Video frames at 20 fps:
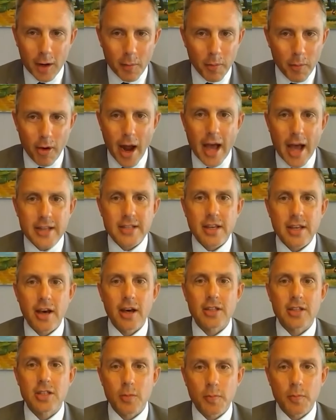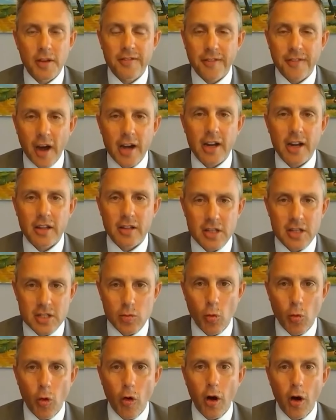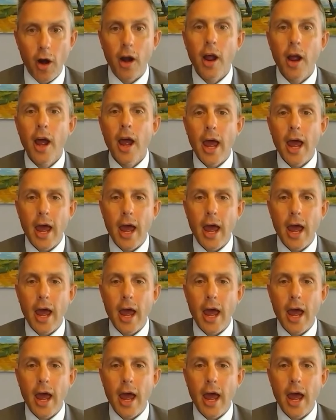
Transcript: Nebraska, to be fighting this war.